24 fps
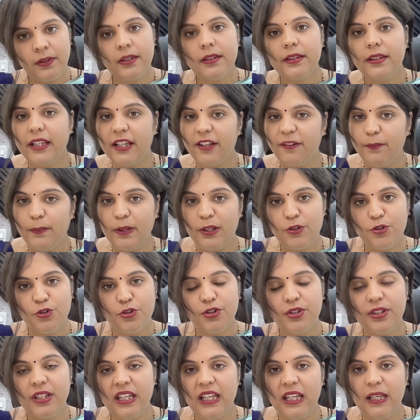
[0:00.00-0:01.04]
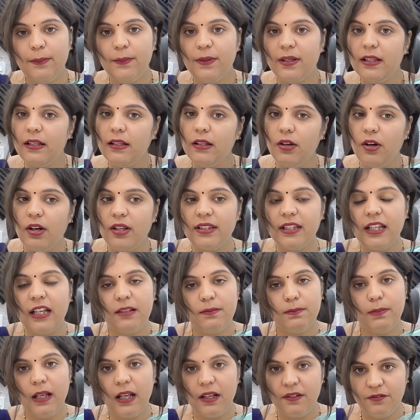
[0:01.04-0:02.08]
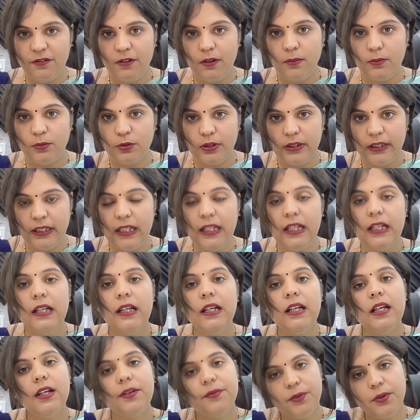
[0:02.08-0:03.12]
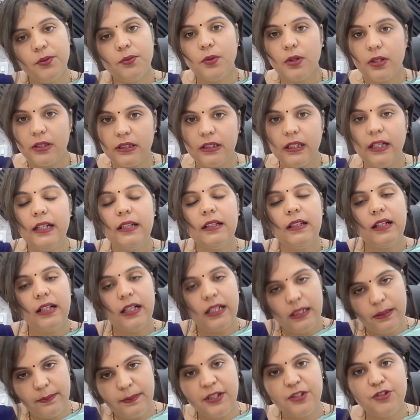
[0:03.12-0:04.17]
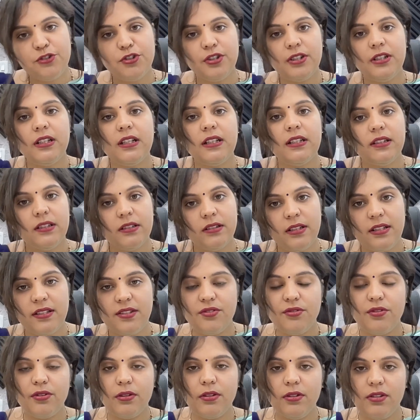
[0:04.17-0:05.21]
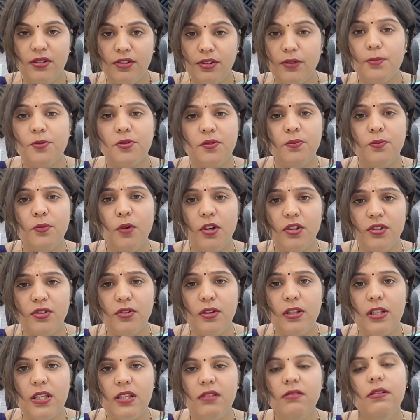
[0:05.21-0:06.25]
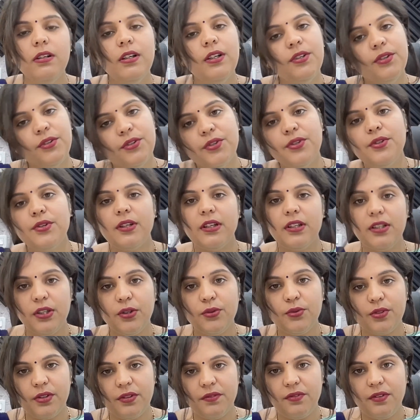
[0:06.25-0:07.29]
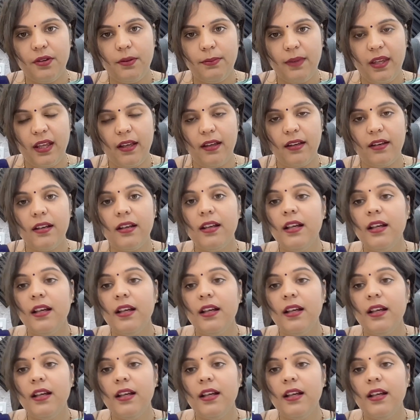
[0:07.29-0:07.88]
They have mentioned the email on that platform only. If you want that, I'll mention it in the description box also, so you can use it from there.